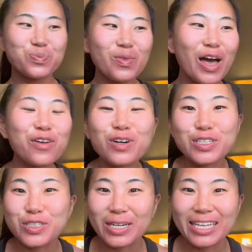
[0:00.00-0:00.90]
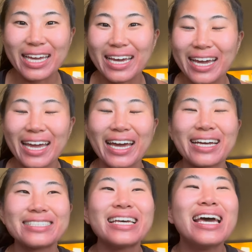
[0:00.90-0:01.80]
of Australia
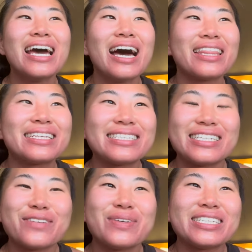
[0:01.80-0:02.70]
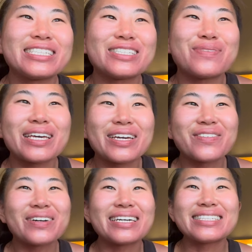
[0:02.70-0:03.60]
and the Sydney beaches, but it
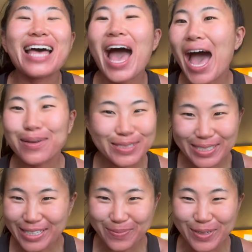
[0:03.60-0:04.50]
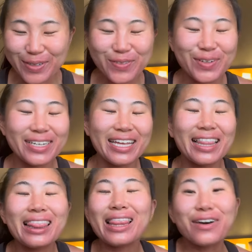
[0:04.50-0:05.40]
was absolutely beautiful and I
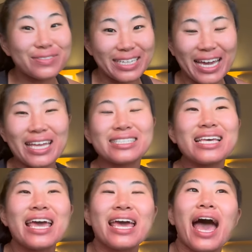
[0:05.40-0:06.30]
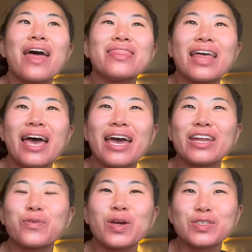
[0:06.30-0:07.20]
loved it. And
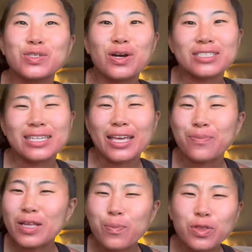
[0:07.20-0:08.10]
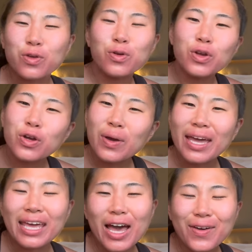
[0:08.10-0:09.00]
then we also got to like meet up with the crew,
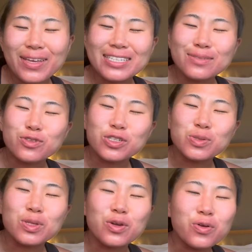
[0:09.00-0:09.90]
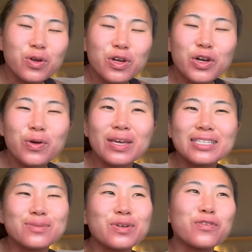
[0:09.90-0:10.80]
hang out and get some drinks with the crew,
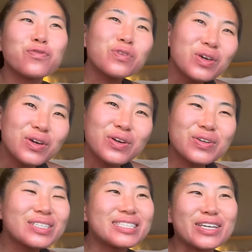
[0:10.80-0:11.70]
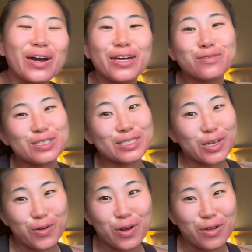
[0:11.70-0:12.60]
eat some good food. So I am just
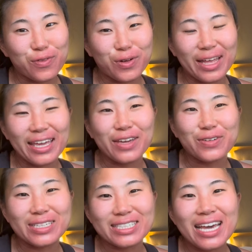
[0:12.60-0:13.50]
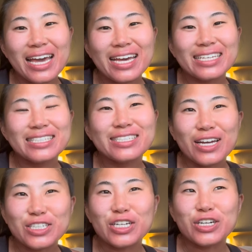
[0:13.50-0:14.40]
so grateful. Like it was
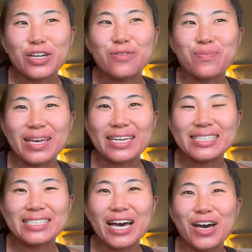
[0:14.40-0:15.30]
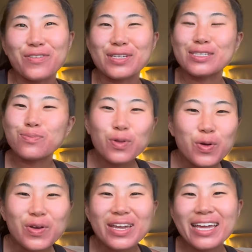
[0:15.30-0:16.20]
such a good mix of
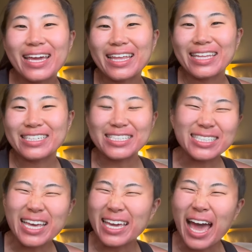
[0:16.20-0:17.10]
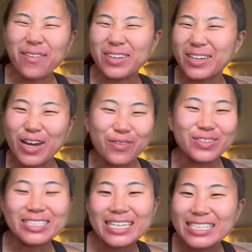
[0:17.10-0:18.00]
exploring and then just like having good
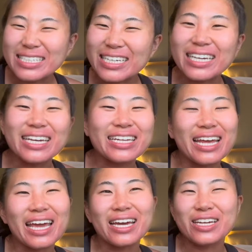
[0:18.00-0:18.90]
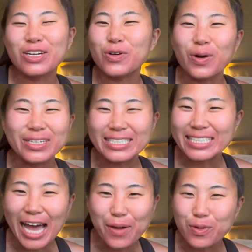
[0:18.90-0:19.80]
conversation and good quality
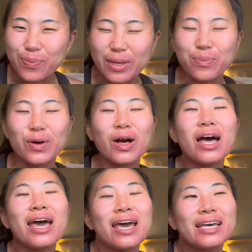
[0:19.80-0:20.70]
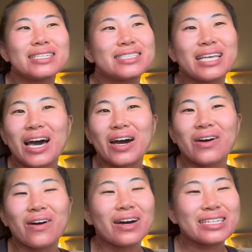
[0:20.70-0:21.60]
time with people. So
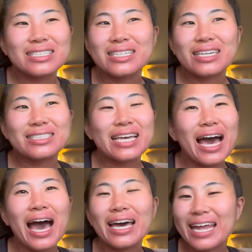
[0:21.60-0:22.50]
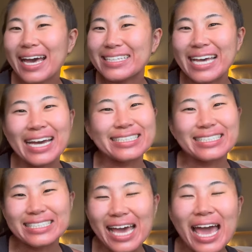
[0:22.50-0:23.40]
honestly, ten out of ten
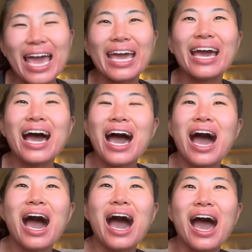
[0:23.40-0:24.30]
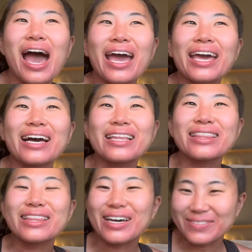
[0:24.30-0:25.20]
day. I
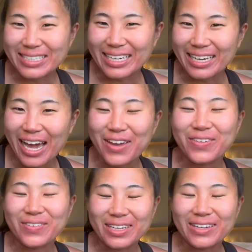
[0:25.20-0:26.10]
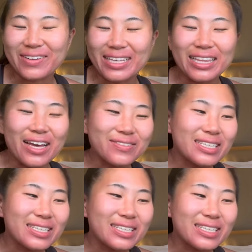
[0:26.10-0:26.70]
loved it. I really, really loved